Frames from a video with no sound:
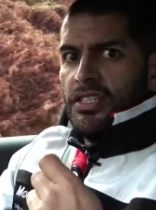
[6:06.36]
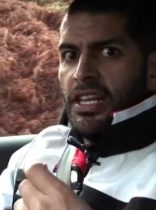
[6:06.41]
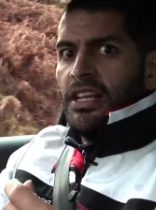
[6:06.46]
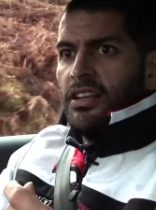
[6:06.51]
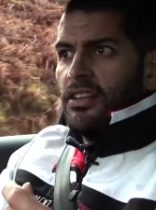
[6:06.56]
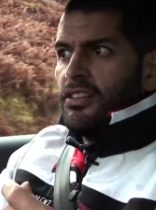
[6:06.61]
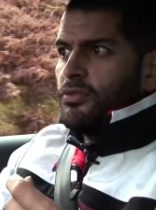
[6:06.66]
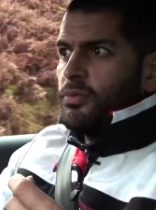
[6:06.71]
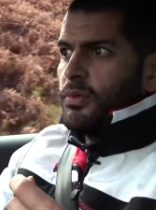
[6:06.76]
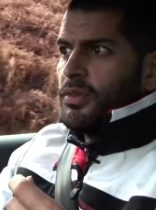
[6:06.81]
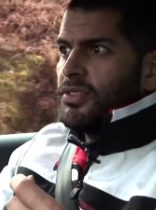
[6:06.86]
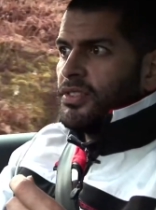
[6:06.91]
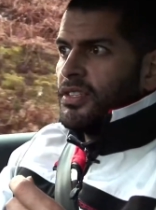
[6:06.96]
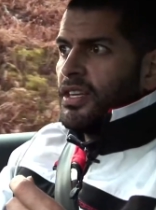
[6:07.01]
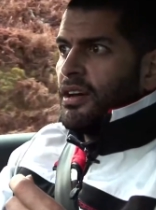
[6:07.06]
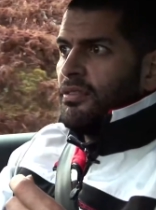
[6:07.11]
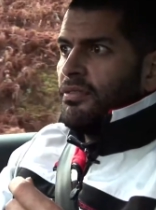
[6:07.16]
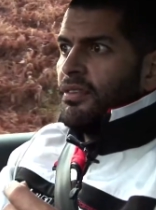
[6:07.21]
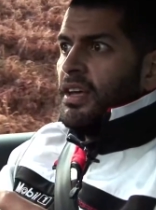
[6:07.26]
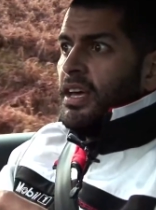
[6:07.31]
deals with
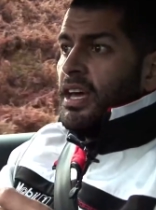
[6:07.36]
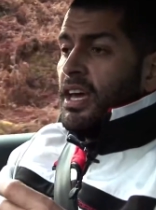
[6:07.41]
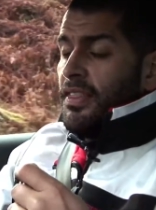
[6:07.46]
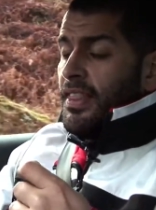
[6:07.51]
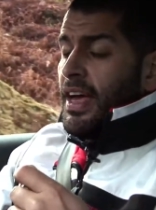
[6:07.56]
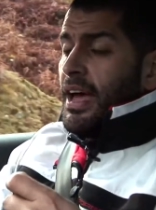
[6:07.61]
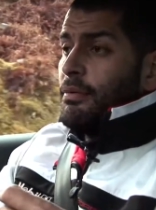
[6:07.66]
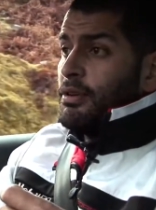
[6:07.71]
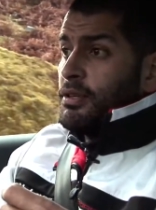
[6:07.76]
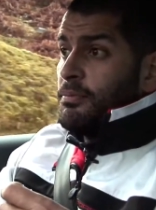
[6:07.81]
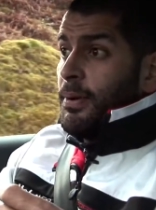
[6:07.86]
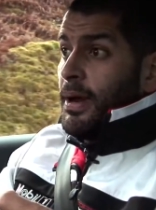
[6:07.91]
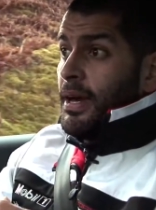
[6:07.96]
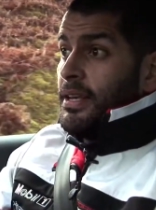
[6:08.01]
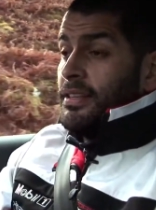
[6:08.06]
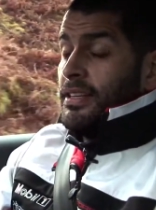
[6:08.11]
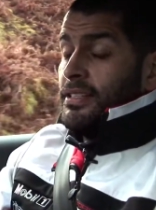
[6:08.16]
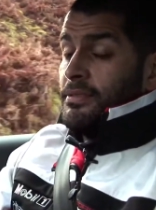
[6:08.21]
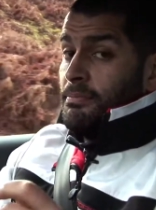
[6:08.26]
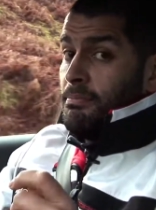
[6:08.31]
stuff. In that respect,
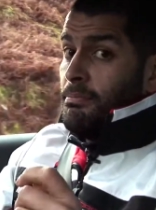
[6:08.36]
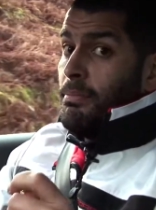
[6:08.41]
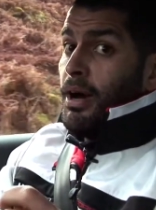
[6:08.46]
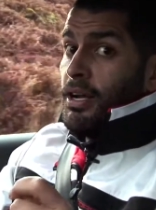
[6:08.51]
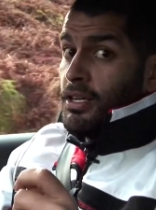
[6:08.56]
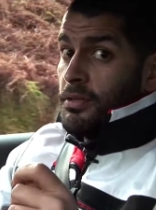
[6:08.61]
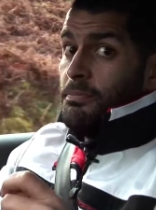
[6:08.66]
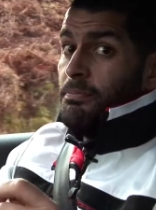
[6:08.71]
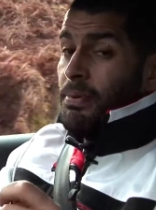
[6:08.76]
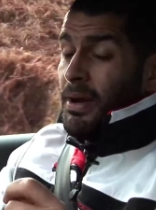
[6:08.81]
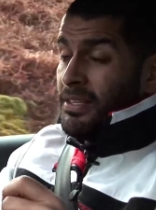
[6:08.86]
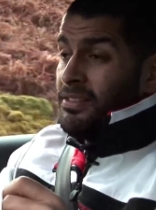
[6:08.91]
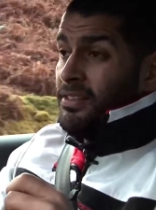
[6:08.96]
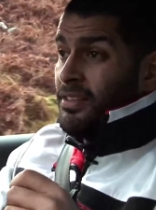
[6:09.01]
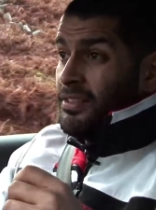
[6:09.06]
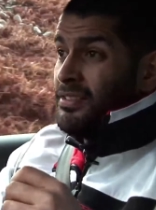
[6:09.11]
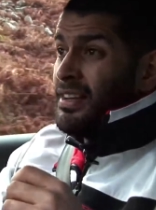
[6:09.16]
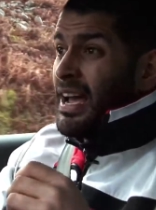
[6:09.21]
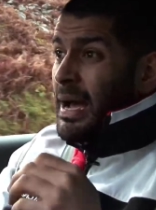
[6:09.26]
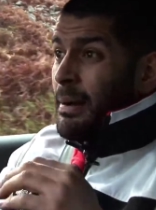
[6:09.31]
it's much better
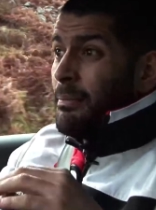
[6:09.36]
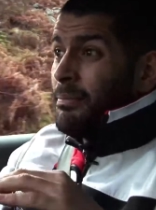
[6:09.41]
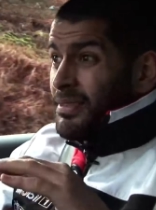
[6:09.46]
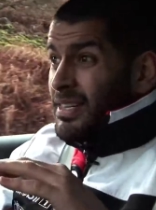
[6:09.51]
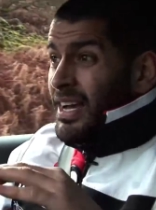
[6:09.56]
damped,